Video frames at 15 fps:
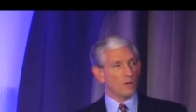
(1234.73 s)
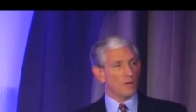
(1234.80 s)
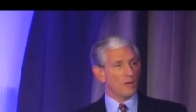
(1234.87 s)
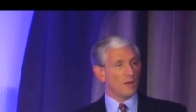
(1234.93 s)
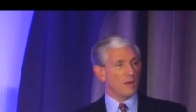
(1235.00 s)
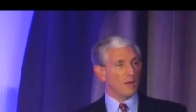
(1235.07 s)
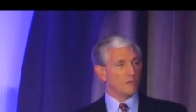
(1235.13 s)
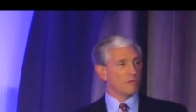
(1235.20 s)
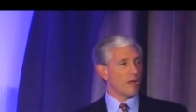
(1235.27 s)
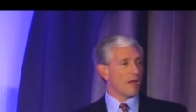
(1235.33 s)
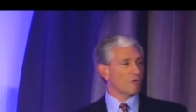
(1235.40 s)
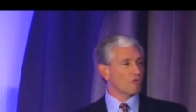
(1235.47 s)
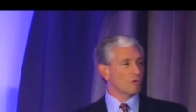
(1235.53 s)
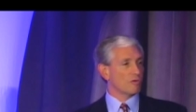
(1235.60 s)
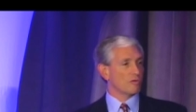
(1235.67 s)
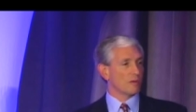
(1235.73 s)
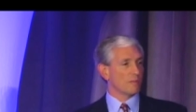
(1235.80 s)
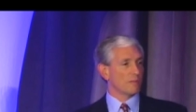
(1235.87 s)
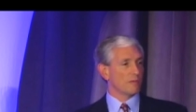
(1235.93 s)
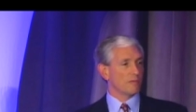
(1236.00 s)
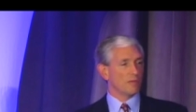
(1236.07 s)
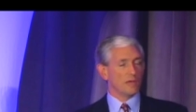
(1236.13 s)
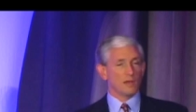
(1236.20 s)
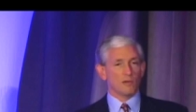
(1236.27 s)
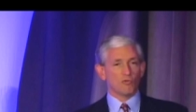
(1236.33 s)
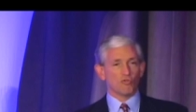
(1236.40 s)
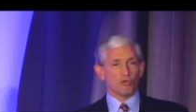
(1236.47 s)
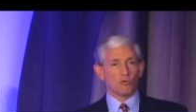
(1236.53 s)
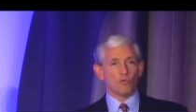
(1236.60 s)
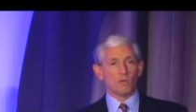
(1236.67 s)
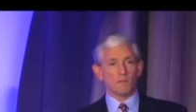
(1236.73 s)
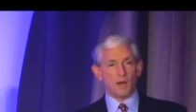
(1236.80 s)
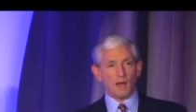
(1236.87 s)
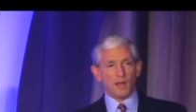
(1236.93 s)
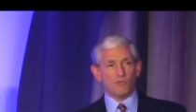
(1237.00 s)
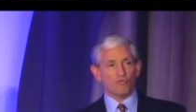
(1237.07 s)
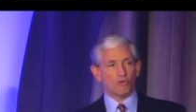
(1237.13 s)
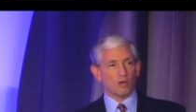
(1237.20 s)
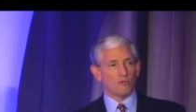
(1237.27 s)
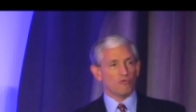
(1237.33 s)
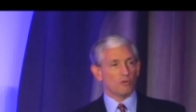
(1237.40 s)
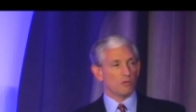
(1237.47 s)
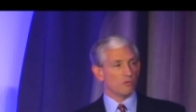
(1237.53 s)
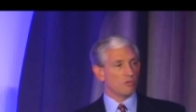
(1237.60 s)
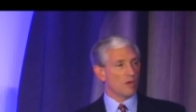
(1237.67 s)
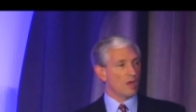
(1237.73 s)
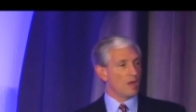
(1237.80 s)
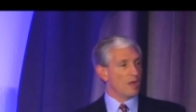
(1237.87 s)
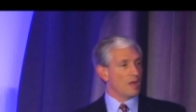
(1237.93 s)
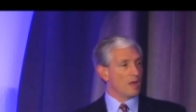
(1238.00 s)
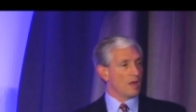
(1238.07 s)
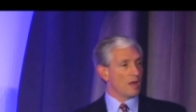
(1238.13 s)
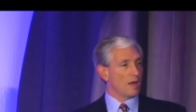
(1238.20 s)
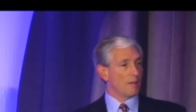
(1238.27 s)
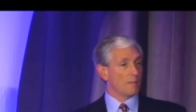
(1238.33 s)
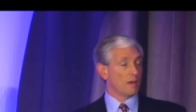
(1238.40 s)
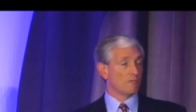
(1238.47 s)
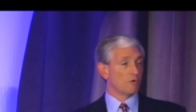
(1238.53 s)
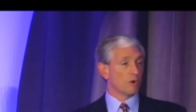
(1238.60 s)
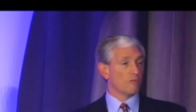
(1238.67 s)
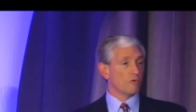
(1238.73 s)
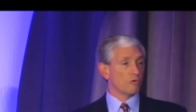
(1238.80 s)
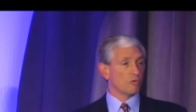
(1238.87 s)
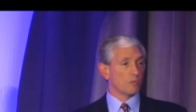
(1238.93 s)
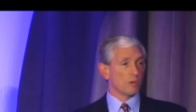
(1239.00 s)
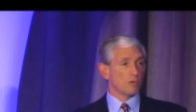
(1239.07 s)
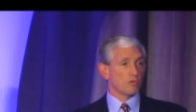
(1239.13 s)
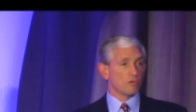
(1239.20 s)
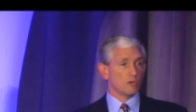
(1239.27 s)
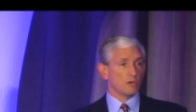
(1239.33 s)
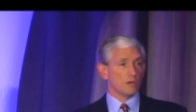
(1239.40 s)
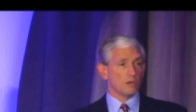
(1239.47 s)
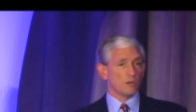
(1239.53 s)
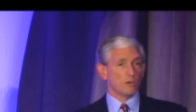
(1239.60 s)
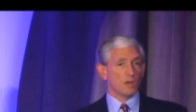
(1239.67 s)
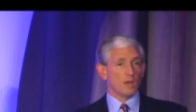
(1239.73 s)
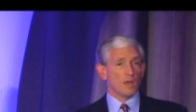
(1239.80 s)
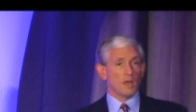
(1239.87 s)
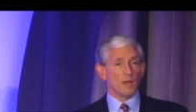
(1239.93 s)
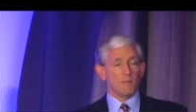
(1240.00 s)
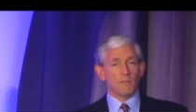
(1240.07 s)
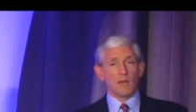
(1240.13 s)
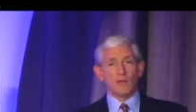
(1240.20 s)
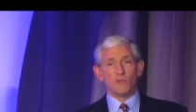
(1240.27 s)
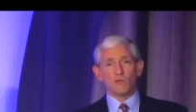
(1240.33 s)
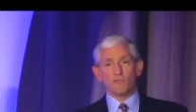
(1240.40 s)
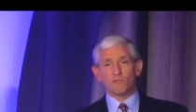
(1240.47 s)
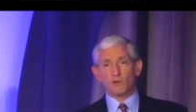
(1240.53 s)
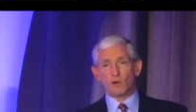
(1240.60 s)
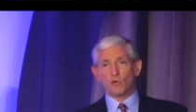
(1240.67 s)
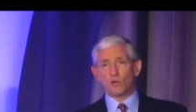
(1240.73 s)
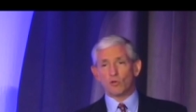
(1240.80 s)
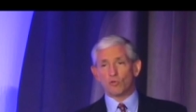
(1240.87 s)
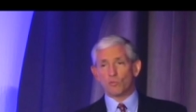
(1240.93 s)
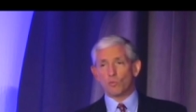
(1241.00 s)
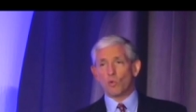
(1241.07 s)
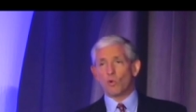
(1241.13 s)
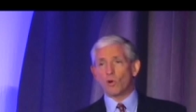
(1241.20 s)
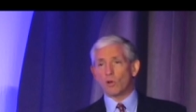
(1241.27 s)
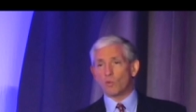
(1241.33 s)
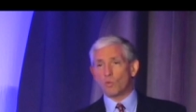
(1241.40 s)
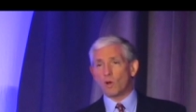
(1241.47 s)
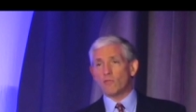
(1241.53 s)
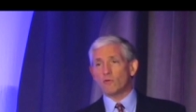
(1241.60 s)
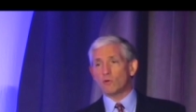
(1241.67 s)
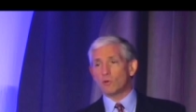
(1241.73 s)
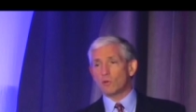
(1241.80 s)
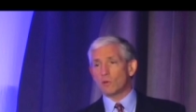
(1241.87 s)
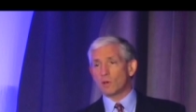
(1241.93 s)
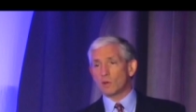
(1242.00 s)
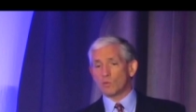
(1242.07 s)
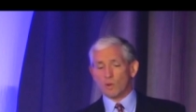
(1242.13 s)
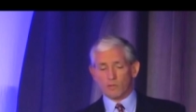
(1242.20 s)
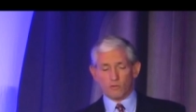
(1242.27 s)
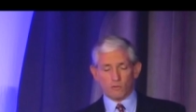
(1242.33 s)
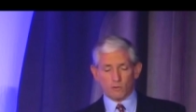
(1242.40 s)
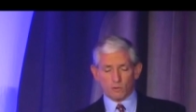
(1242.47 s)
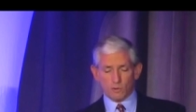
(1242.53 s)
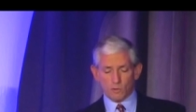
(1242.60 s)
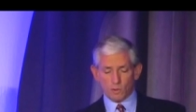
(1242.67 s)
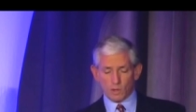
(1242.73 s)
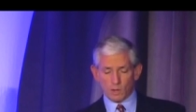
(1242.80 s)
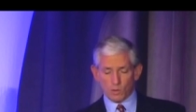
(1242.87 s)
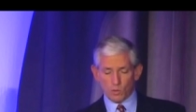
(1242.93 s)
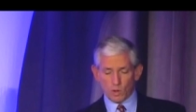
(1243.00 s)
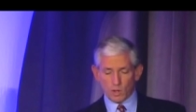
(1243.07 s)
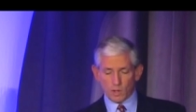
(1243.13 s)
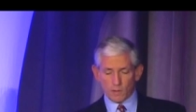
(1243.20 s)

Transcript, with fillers: It's actually something that should remind judges um, of what they're supposed to do and make them focus more on what they're doing and whether they're doing it well.